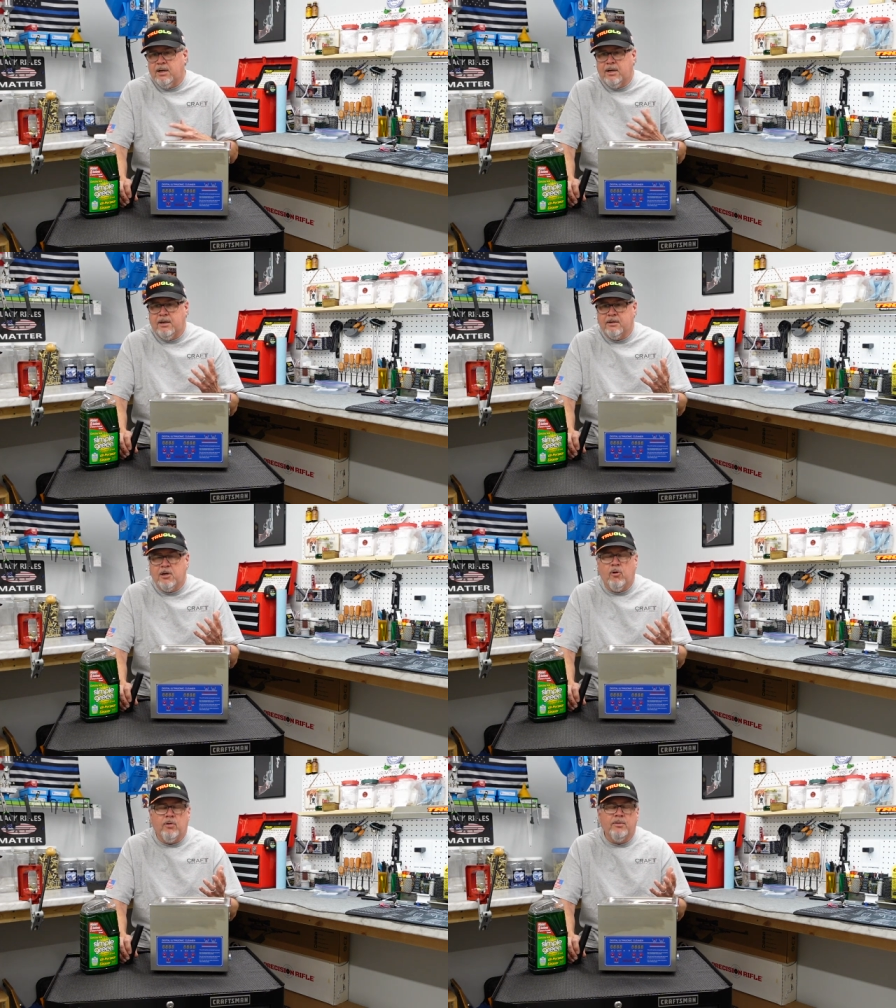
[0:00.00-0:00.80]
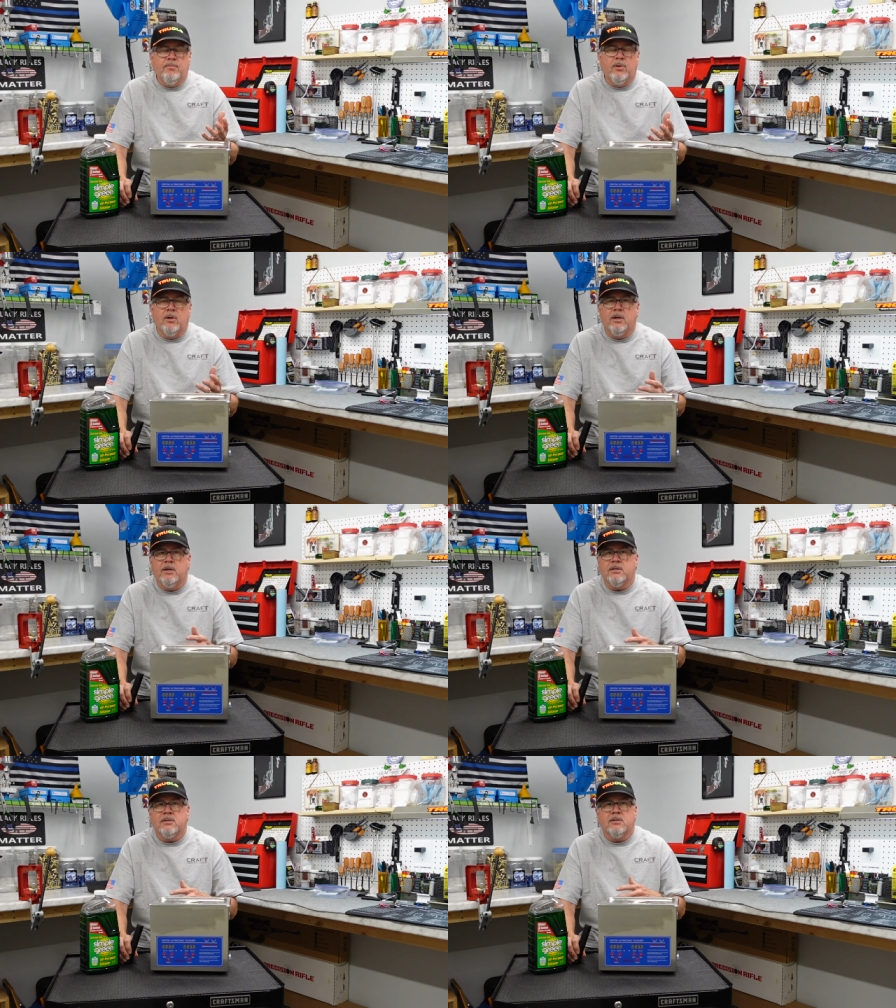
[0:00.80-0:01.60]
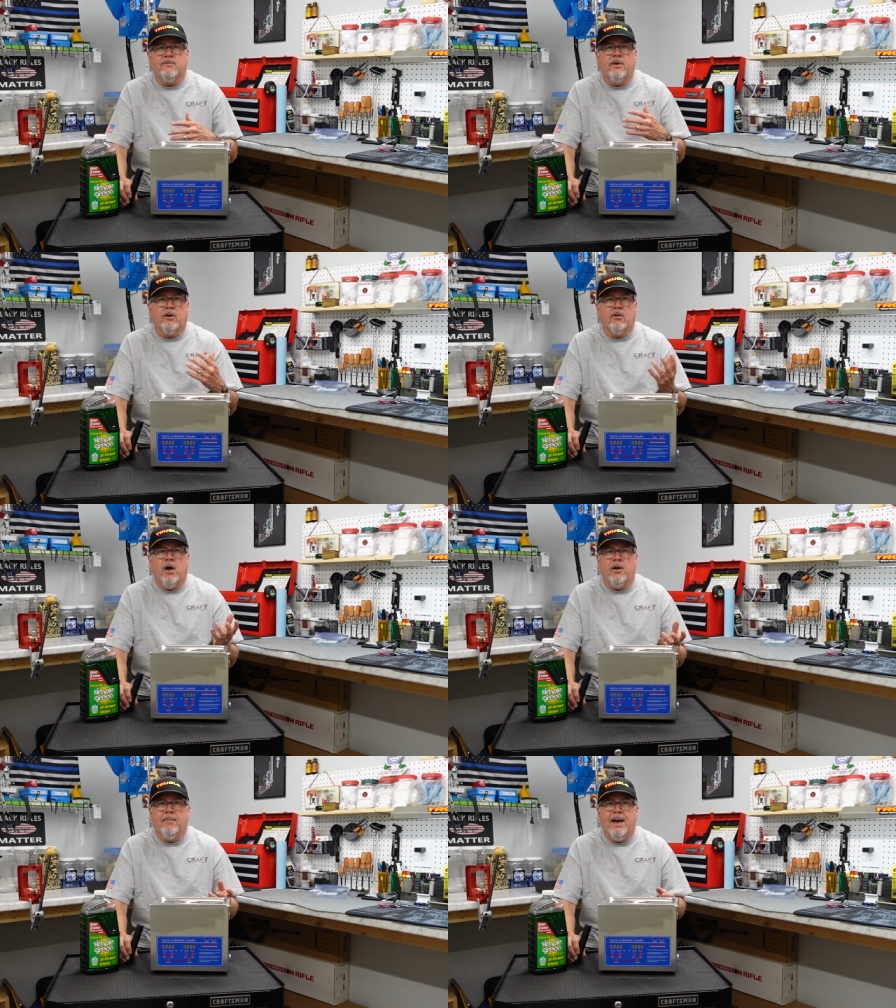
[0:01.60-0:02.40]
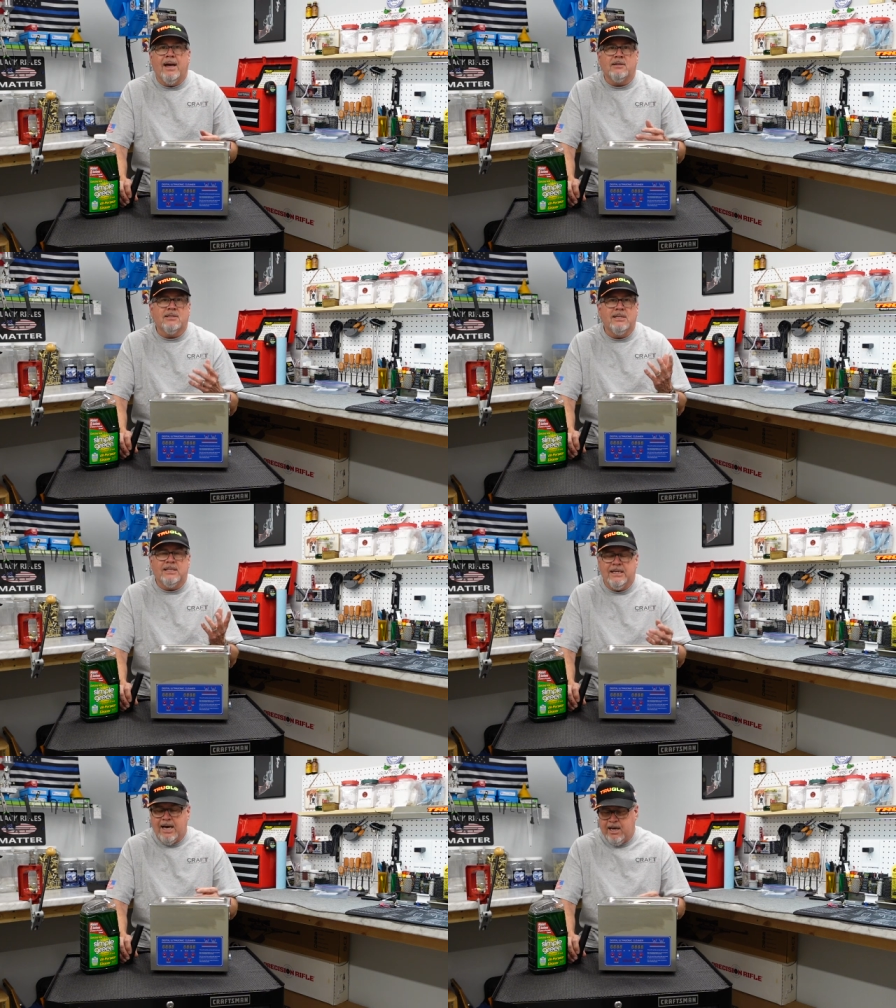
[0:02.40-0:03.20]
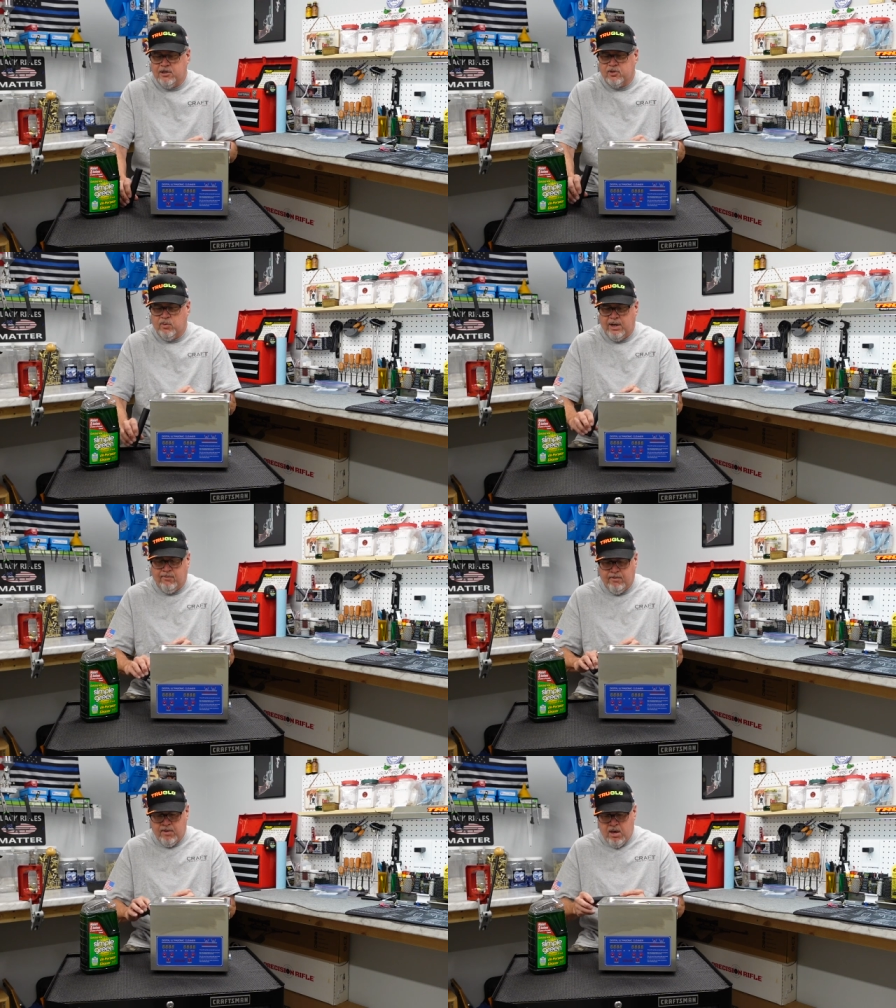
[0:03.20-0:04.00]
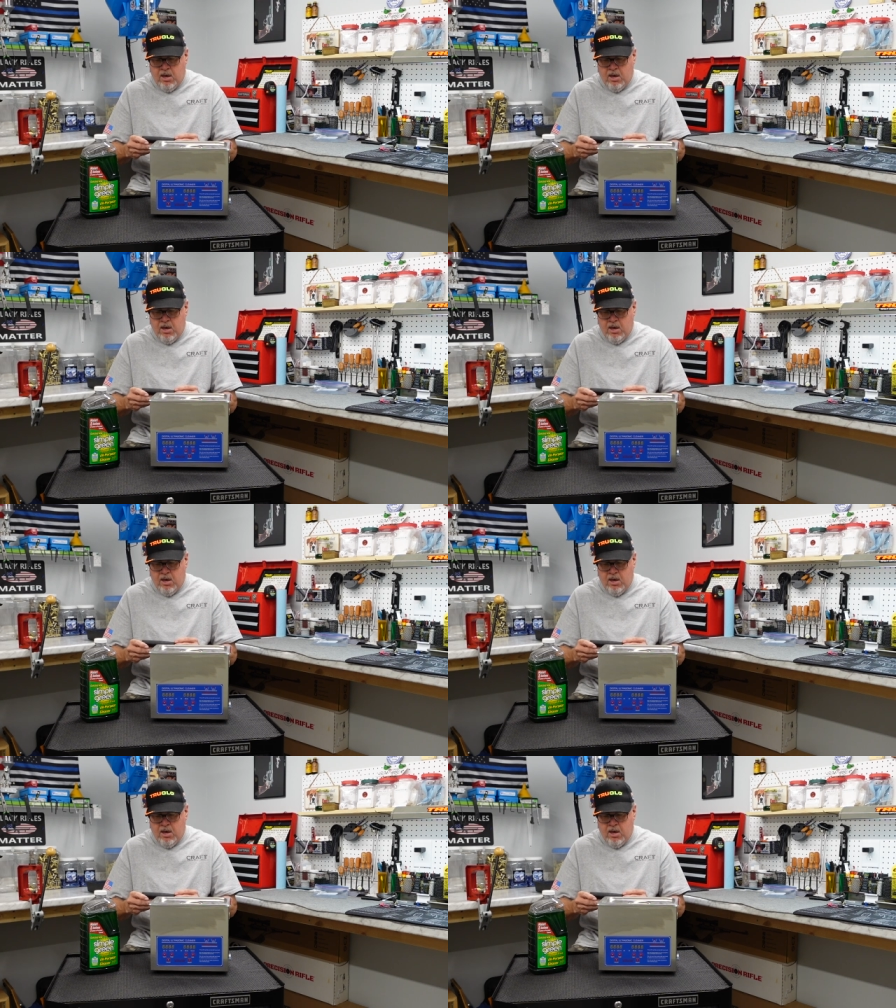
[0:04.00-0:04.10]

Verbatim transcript: uh, Golden Bullets, Federal Automatch, CCI, just whatever.